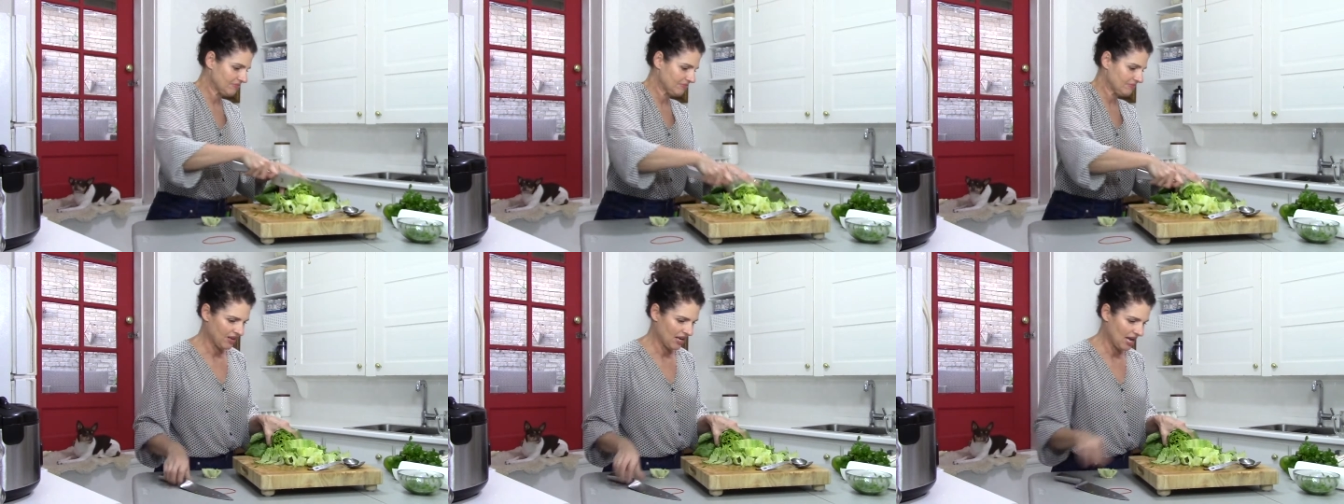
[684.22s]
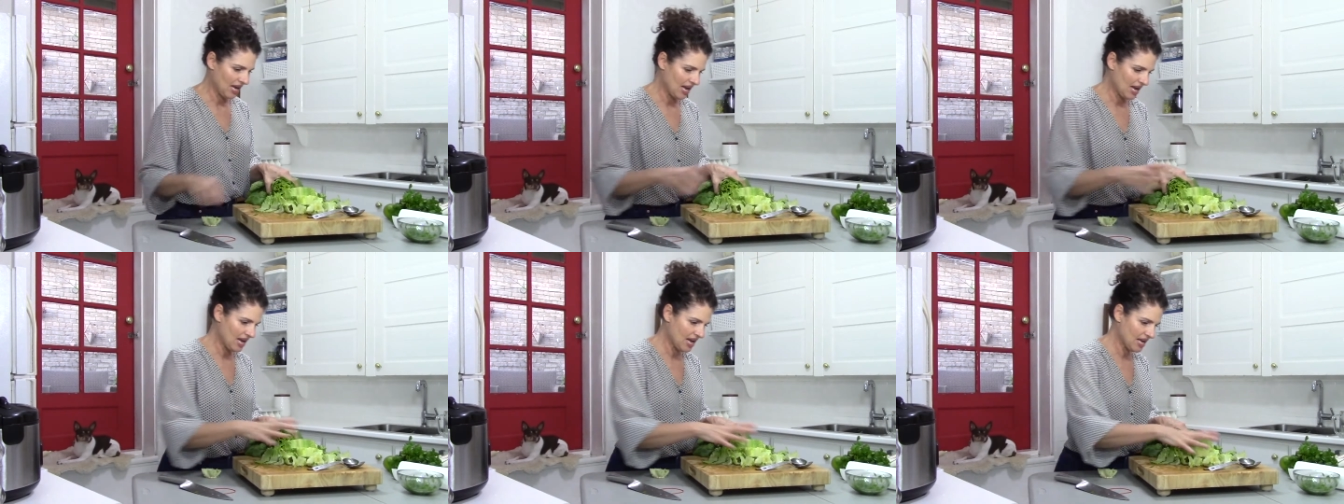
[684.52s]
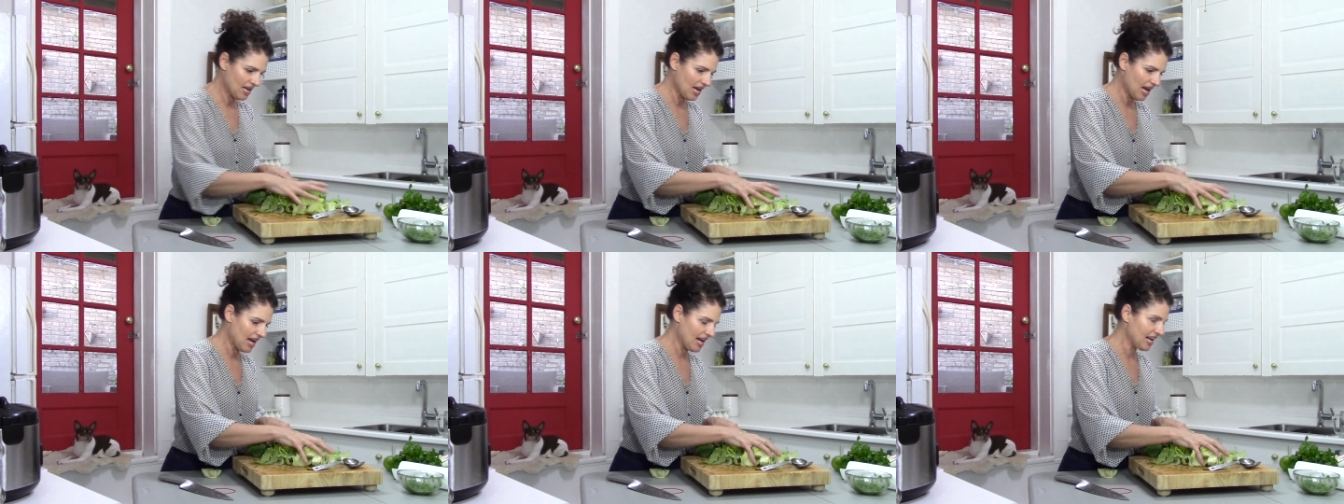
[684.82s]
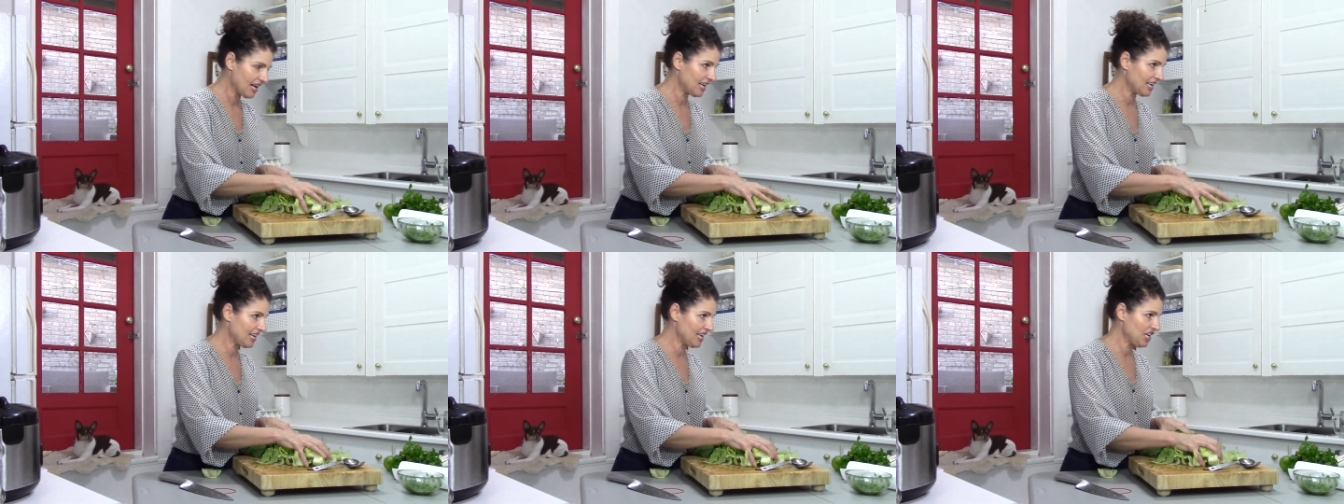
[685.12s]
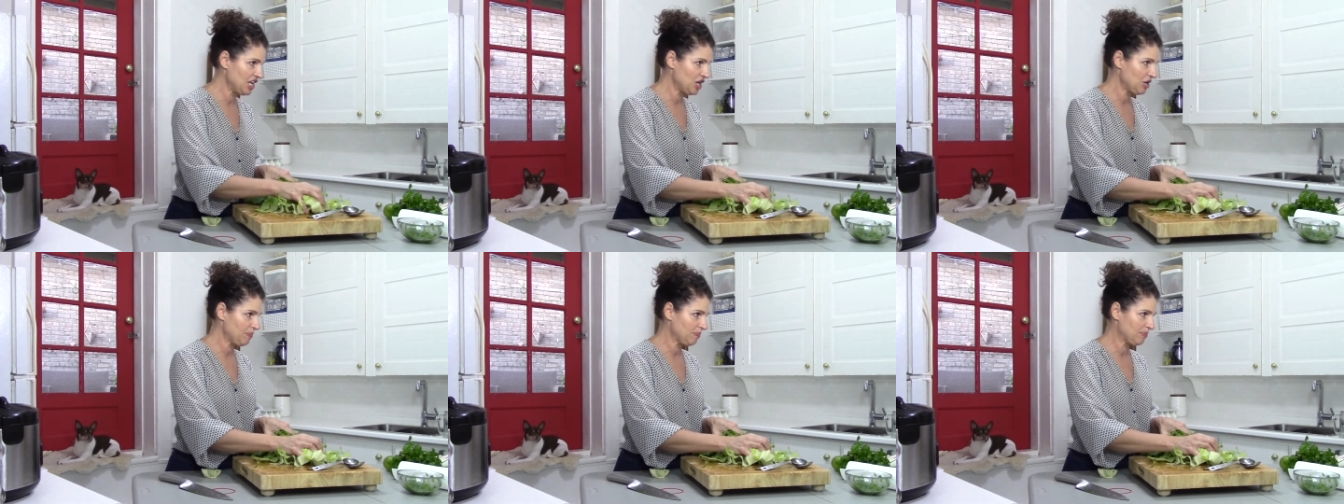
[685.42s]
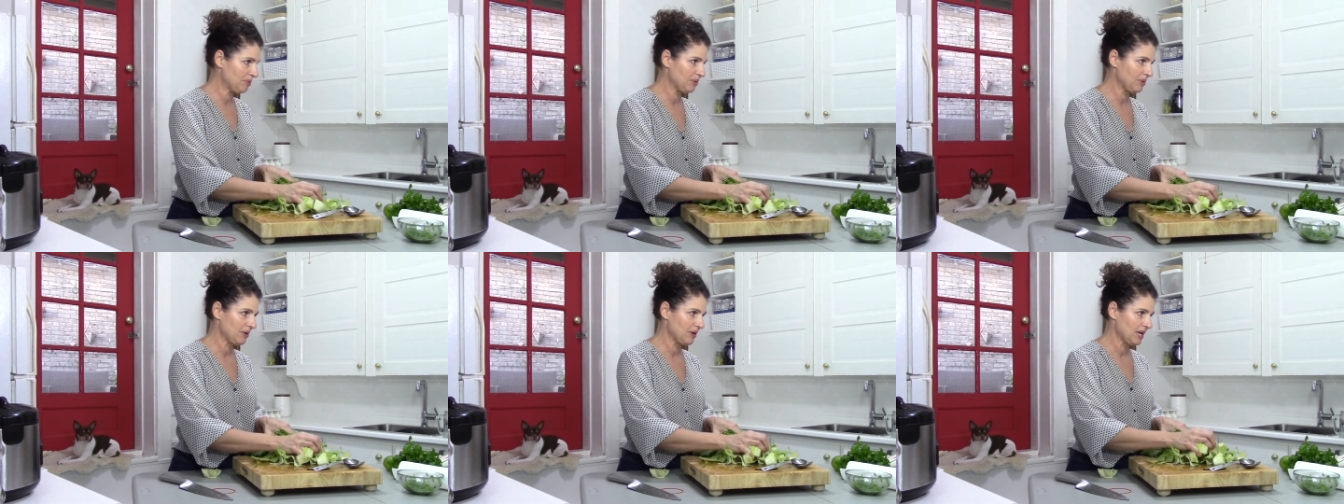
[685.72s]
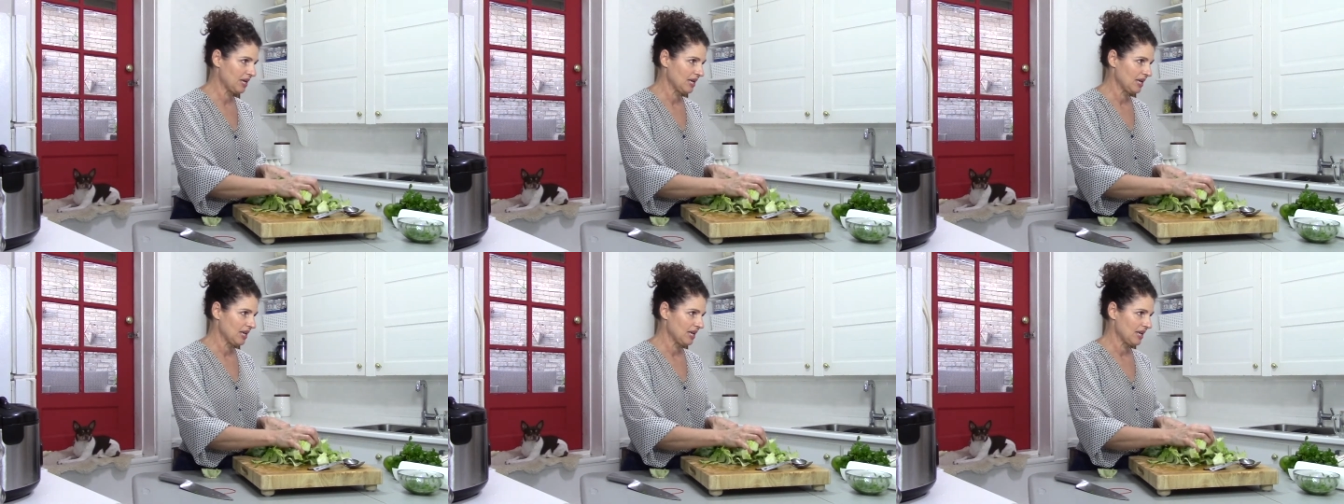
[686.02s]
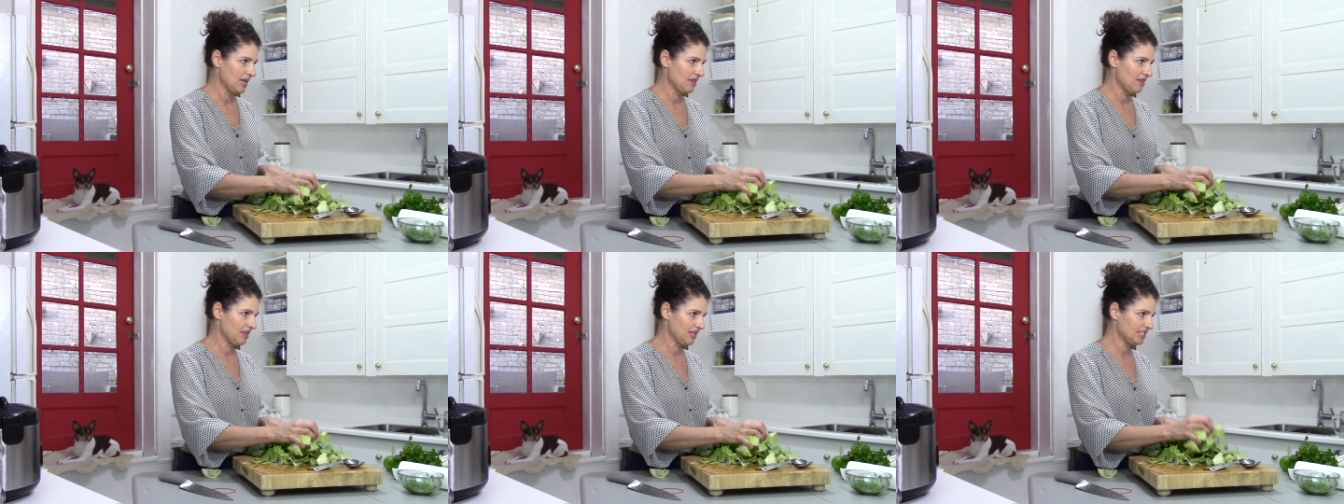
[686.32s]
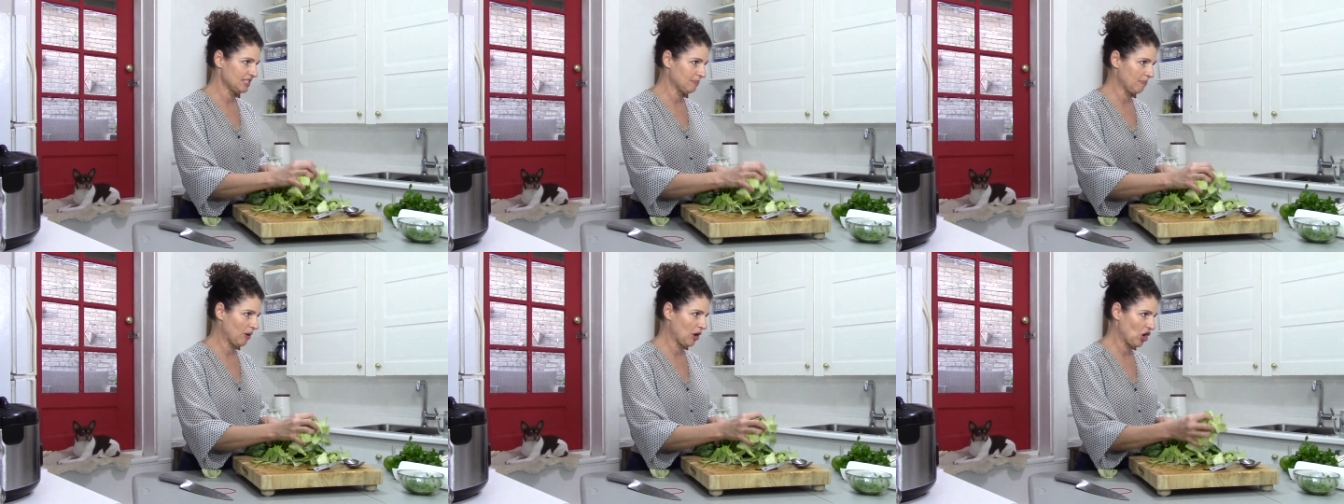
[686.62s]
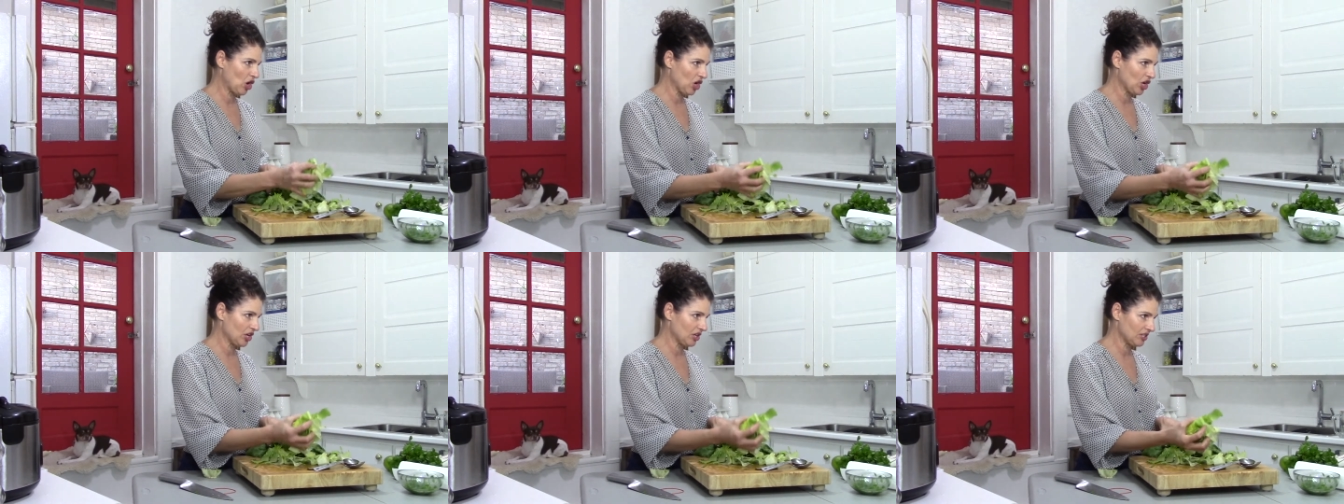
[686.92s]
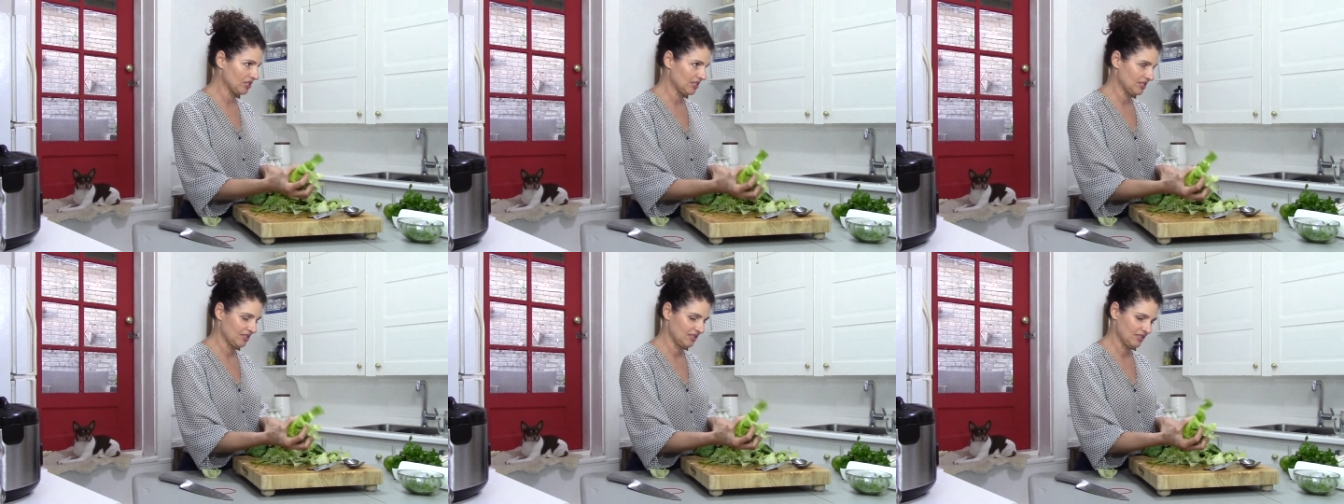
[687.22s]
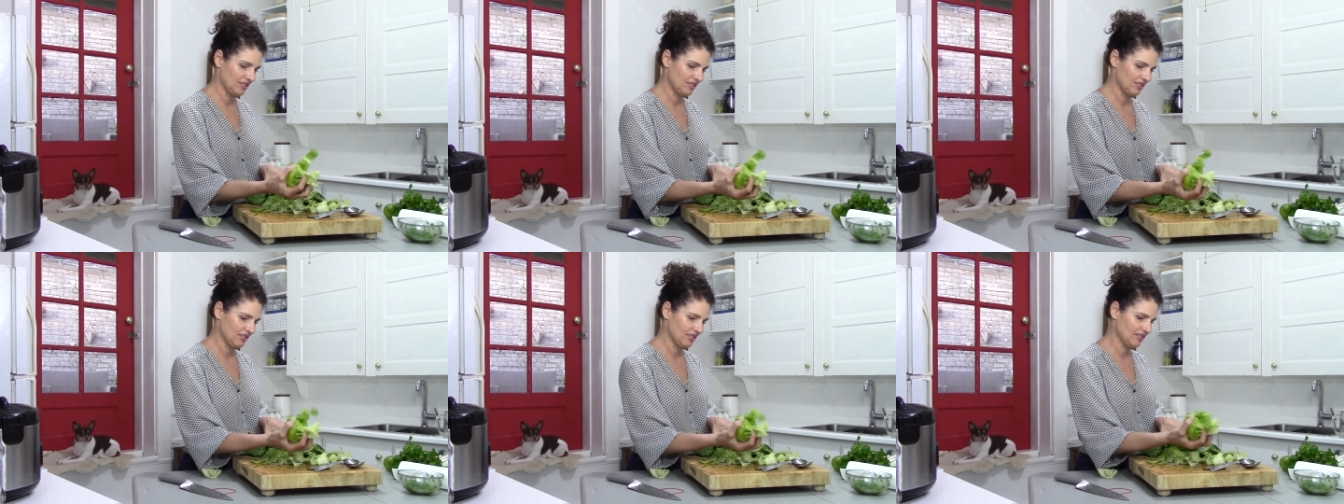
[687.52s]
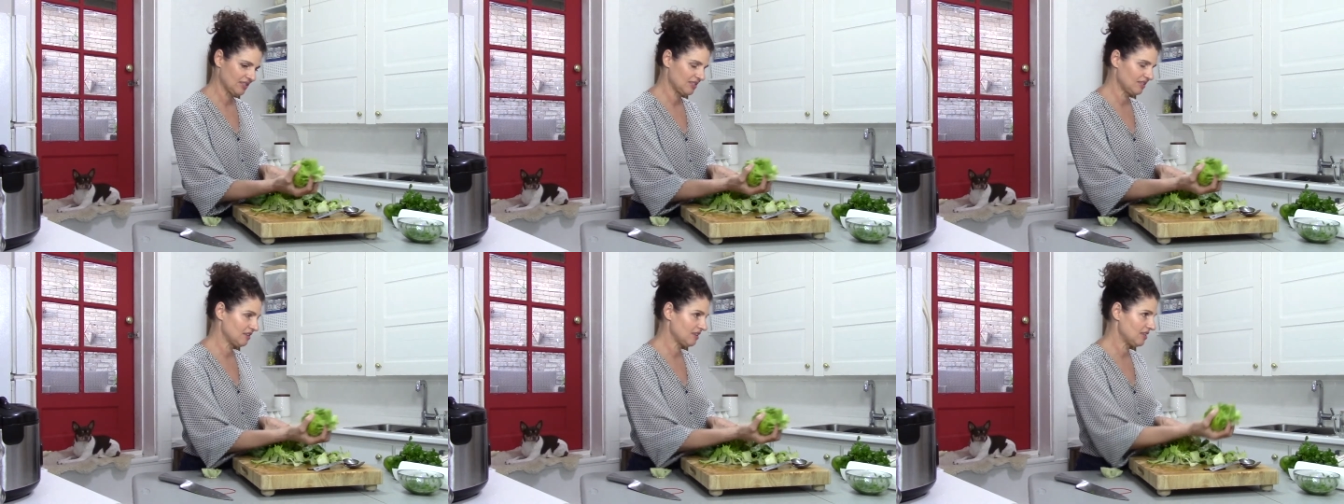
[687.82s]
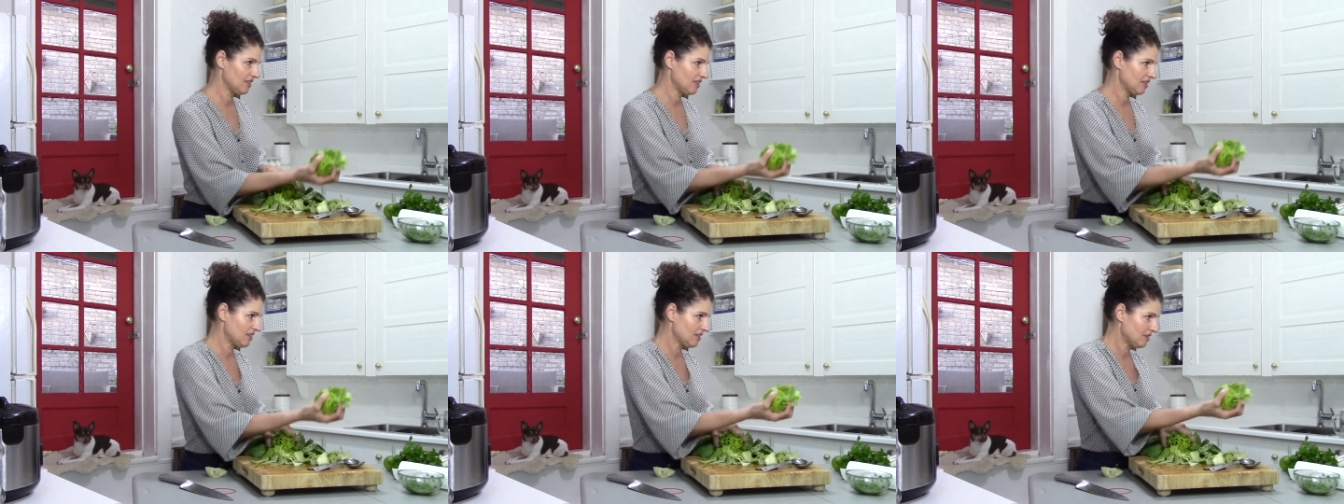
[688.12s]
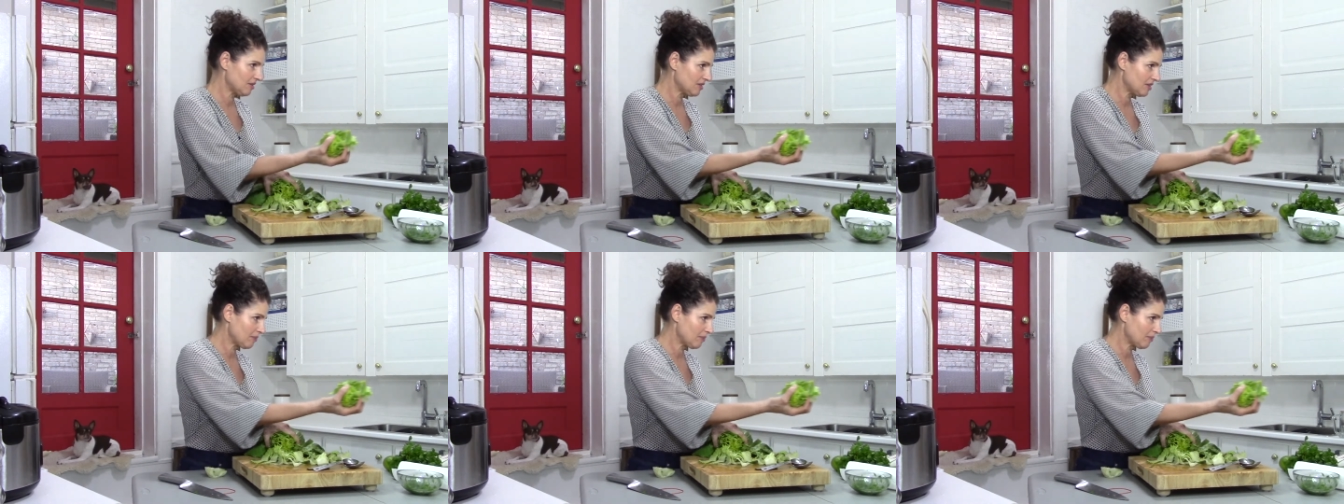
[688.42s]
And I keep this part, the